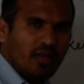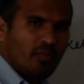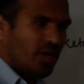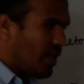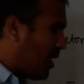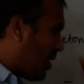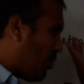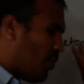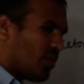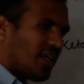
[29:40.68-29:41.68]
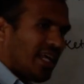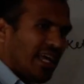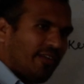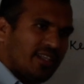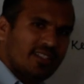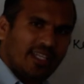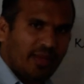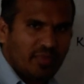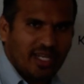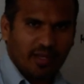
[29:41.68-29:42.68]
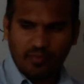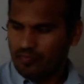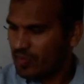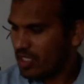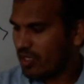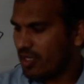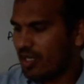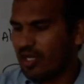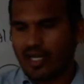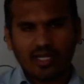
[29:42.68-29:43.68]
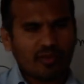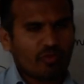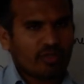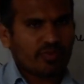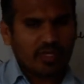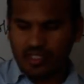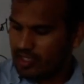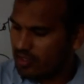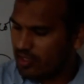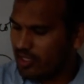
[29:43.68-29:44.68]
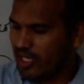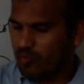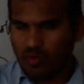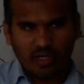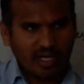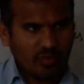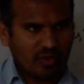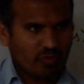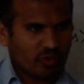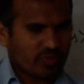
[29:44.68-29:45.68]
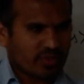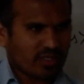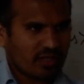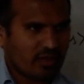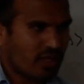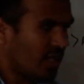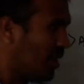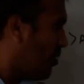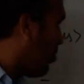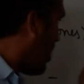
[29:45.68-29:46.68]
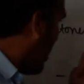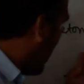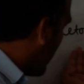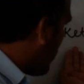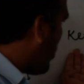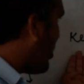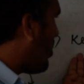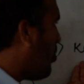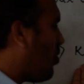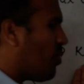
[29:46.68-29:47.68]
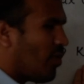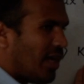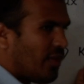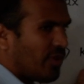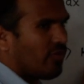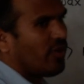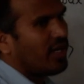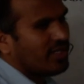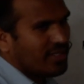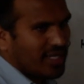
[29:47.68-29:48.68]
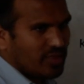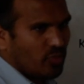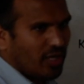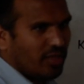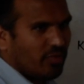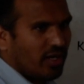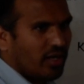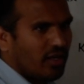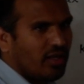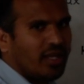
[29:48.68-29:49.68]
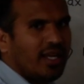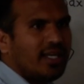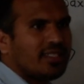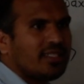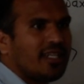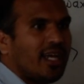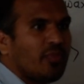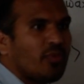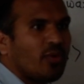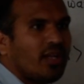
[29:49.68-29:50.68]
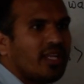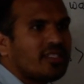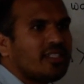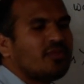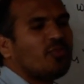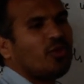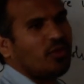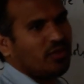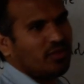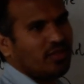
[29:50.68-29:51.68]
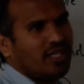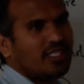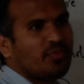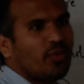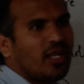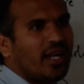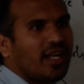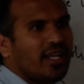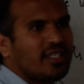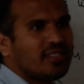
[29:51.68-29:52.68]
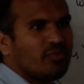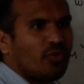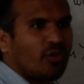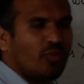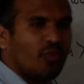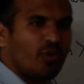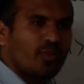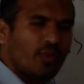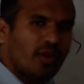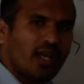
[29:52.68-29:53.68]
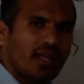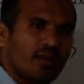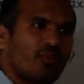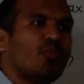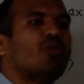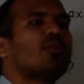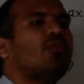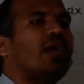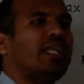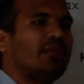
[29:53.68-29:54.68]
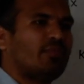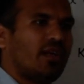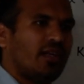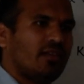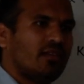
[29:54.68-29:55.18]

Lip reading: But here both are having the same type. London force present, dipole force present. Then why it is only the more boiling point, why it is less boiling point? Its dipole nature is more. Its polarity is more. More polar, more boiling point.